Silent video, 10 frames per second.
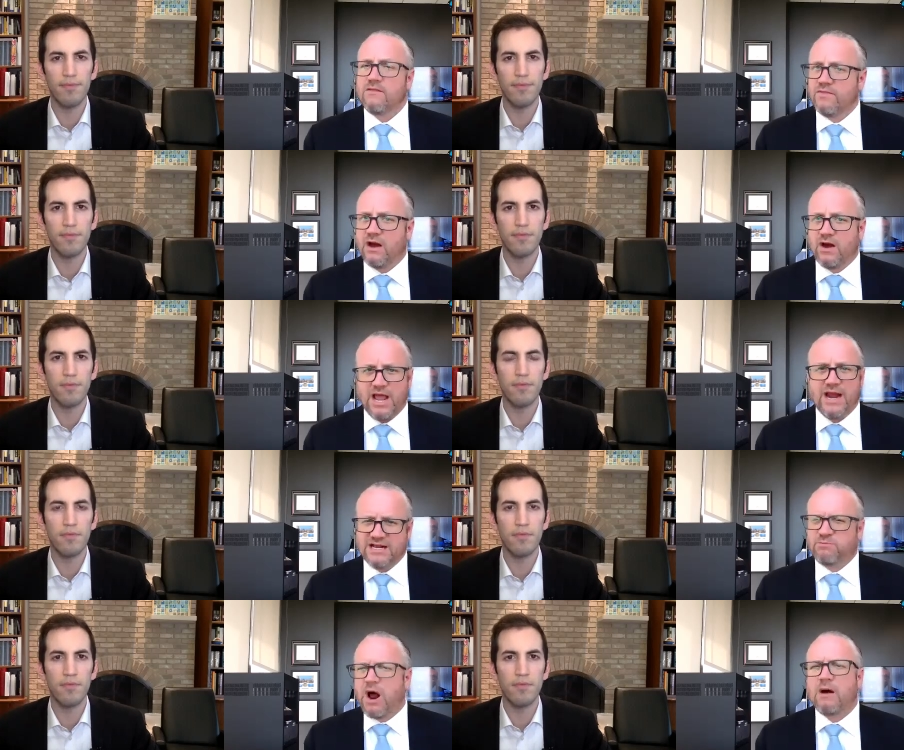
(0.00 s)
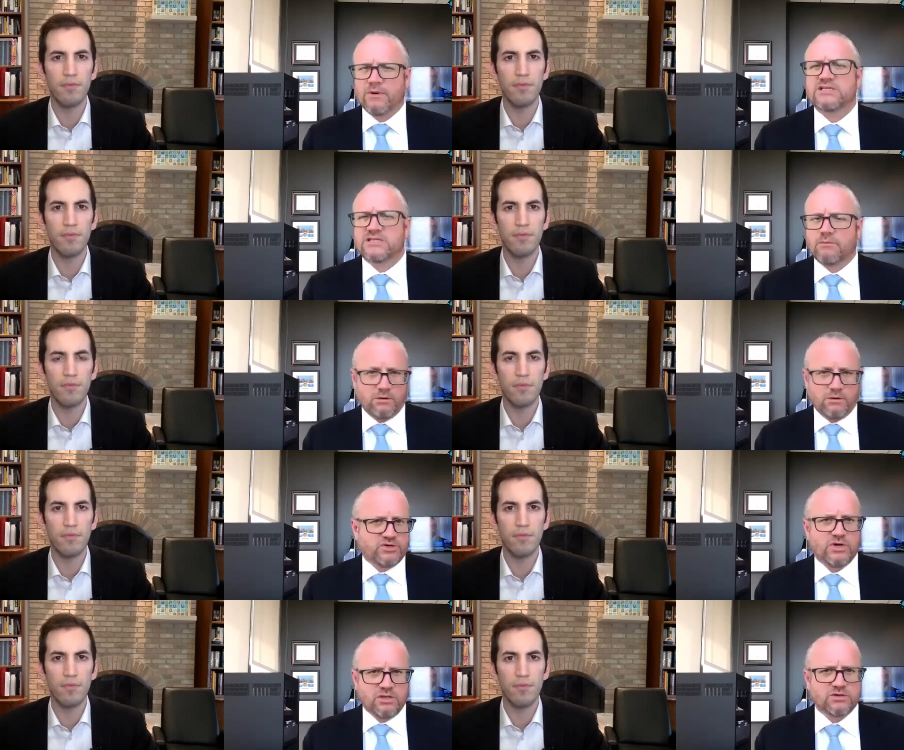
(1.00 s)
Speaker 1: there and it's probably somewhere in
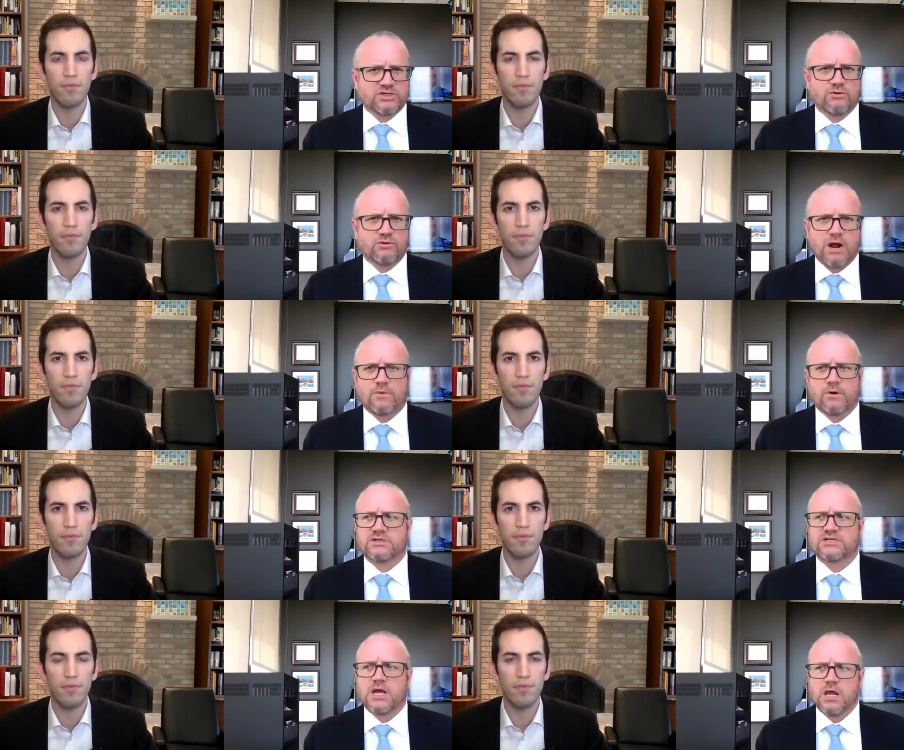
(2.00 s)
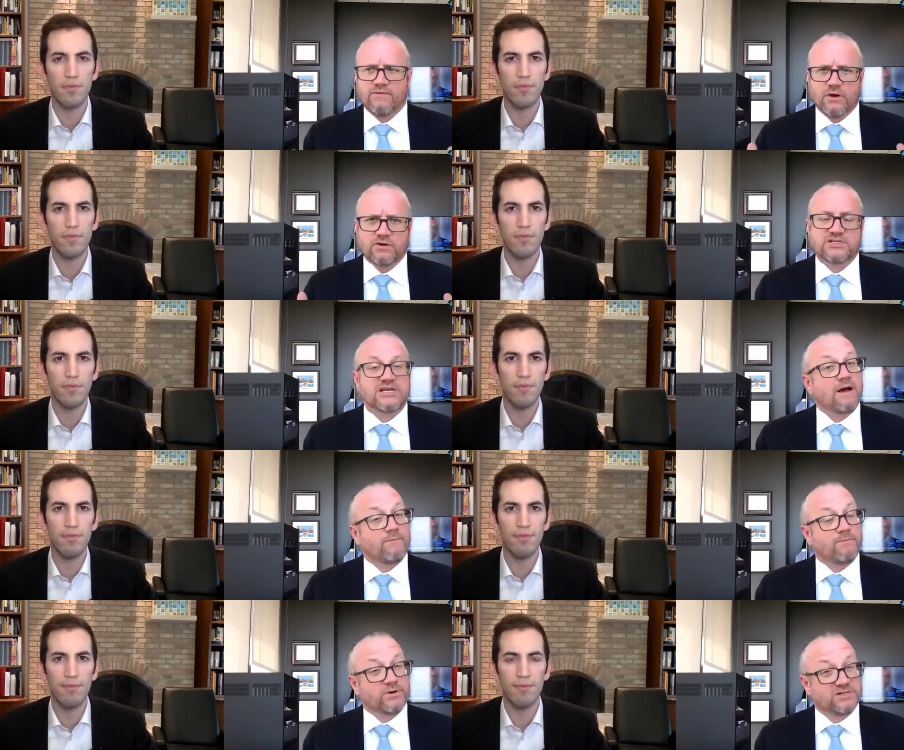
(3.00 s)
between those two numbers there's some
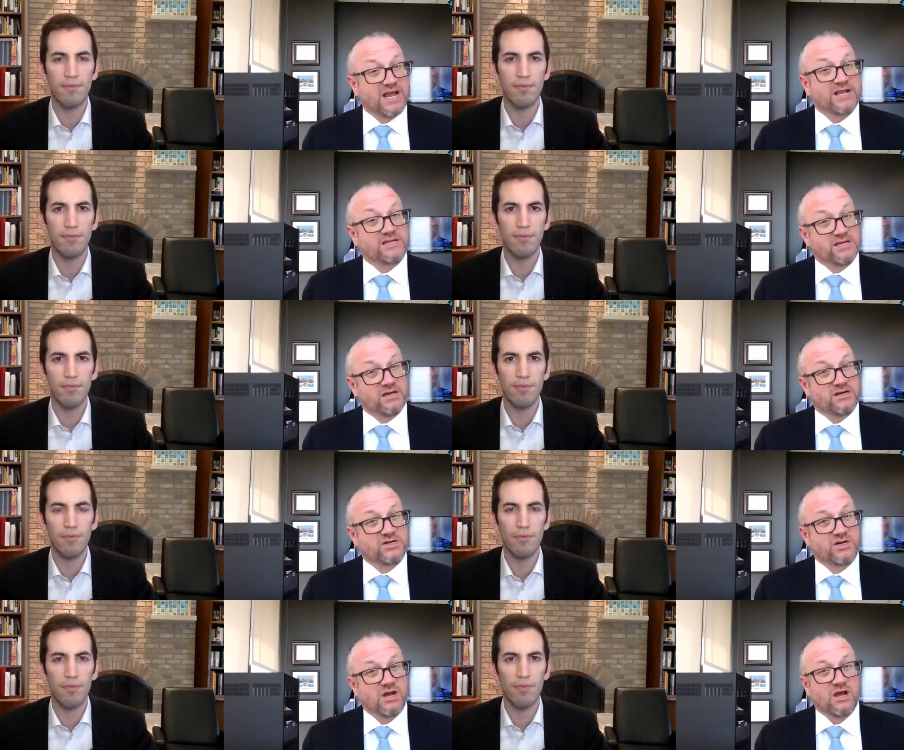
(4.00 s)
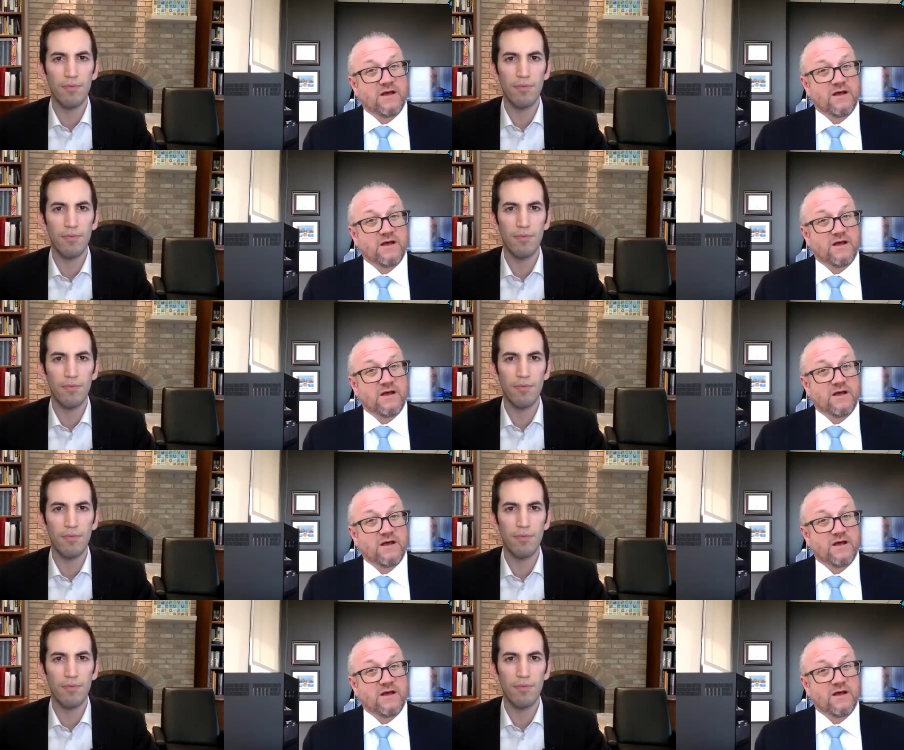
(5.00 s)
percentage